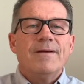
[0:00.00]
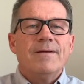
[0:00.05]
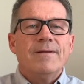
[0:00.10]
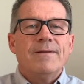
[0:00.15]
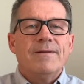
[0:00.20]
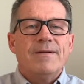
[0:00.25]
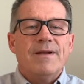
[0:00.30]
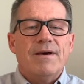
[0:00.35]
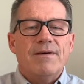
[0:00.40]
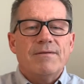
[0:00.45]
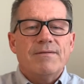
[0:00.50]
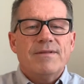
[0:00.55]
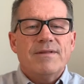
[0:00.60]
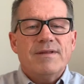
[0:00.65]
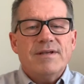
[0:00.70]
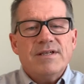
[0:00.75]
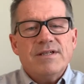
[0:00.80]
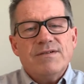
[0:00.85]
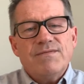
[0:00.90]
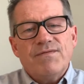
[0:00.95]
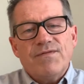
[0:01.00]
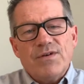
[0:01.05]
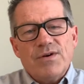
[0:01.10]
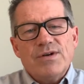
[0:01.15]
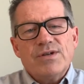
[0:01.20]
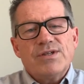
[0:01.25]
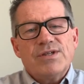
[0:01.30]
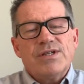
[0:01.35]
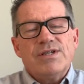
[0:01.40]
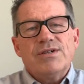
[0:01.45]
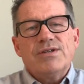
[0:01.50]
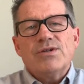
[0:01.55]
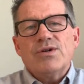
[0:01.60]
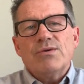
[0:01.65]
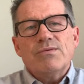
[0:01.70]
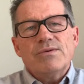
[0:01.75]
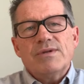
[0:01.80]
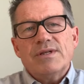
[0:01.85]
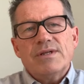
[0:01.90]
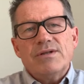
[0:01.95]
Now, these verses
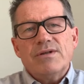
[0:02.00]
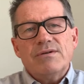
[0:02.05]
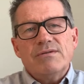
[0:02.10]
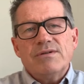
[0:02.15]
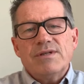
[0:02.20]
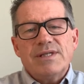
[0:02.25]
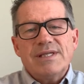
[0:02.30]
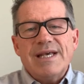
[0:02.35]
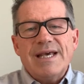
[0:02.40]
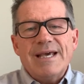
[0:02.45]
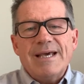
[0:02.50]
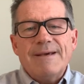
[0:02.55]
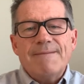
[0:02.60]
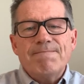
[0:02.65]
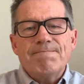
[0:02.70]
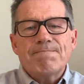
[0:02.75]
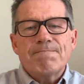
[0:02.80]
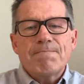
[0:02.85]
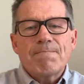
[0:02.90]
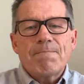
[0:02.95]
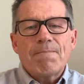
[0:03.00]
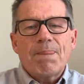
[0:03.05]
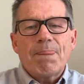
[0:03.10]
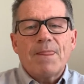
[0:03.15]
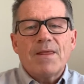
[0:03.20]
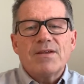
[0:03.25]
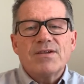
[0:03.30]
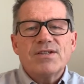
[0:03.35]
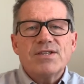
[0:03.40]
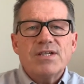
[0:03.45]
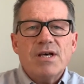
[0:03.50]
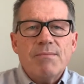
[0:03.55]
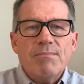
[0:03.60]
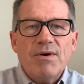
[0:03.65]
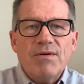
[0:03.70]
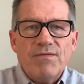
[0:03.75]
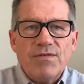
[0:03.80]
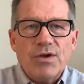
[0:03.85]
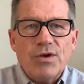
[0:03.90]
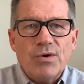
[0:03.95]
don't say some
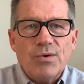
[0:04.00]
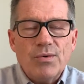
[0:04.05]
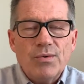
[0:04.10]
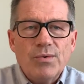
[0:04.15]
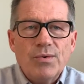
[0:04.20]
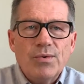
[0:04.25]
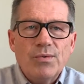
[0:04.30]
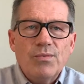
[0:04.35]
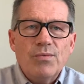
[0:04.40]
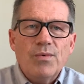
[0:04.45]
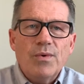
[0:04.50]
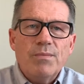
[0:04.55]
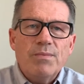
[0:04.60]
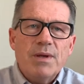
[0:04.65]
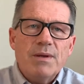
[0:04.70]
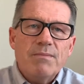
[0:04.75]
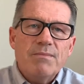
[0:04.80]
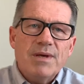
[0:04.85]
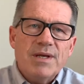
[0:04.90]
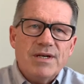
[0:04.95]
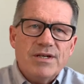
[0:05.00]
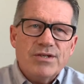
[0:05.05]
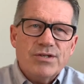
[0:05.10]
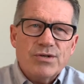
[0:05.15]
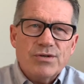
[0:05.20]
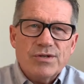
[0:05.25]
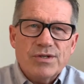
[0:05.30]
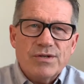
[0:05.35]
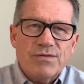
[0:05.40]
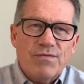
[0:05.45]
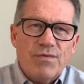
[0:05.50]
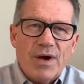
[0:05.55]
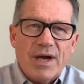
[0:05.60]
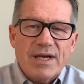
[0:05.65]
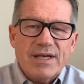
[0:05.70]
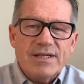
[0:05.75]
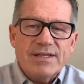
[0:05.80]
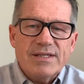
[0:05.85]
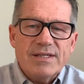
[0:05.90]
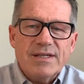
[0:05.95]
of you will be ministers of
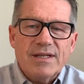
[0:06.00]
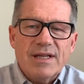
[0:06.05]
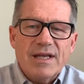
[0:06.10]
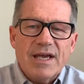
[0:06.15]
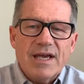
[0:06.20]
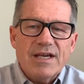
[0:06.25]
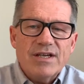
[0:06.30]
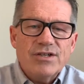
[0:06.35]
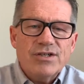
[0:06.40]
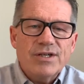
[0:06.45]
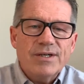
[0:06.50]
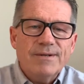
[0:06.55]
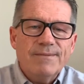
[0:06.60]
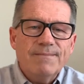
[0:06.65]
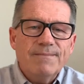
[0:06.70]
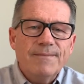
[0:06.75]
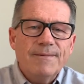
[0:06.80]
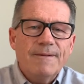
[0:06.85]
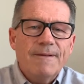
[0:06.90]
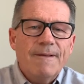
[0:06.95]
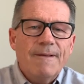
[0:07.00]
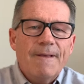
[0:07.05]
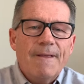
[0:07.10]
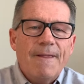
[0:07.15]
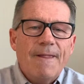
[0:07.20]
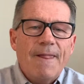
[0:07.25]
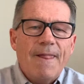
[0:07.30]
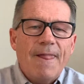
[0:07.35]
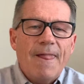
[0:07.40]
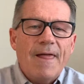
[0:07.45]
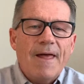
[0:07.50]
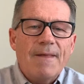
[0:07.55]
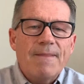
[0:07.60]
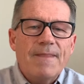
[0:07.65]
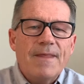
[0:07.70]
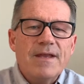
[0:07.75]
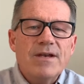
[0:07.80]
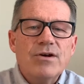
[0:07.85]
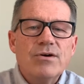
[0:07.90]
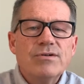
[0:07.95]
reconciliation.
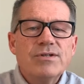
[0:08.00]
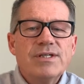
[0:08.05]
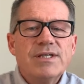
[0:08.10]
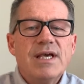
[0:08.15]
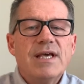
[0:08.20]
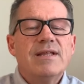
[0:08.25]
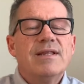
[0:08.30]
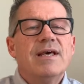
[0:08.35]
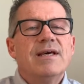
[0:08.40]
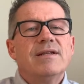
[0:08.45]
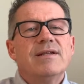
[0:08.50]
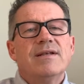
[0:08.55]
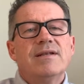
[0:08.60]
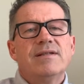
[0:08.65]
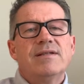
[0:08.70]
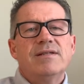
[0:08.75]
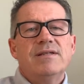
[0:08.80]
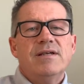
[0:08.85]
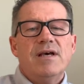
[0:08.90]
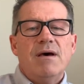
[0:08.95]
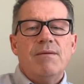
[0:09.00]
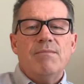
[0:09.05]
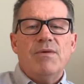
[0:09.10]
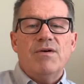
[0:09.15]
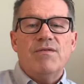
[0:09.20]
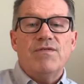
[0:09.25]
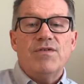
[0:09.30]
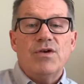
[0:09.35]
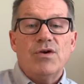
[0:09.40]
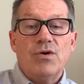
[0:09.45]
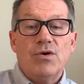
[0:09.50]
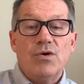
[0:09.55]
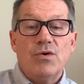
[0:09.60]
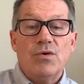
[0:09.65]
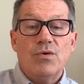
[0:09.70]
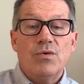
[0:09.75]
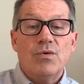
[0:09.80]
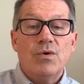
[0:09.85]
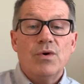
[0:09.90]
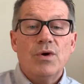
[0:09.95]
They don't say that some of
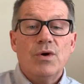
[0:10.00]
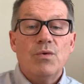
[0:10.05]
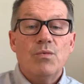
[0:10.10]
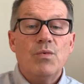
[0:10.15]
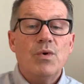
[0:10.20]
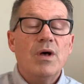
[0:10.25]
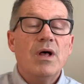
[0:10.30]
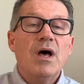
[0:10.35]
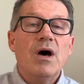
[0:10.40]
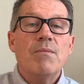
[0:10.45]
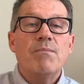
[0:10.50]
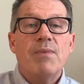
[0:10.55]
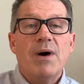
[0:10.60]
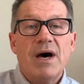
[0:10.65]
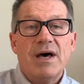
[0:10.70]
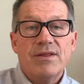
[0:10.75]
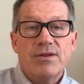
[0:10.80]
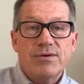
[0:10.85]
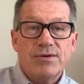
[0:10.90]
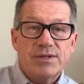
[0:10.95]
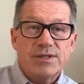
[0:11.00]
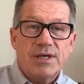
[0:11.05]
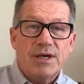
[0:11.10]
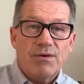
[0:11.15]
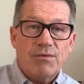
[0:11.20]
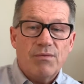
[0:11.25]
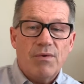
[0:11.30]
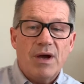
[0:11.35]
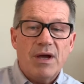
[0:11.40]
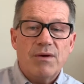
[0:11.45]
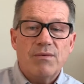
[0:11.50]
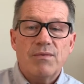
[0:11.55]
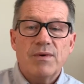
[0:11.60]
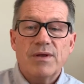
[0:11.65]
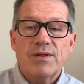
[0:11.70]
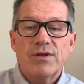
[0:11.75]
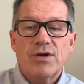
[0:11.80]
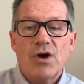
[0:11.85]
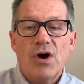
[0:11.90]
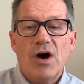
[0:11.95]
you will help others get right
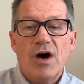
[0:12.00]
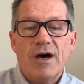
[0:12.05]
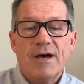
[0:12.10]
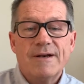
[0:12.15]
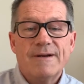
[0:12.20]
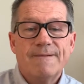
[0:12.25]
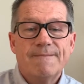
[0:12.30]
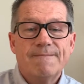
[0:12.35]
with God.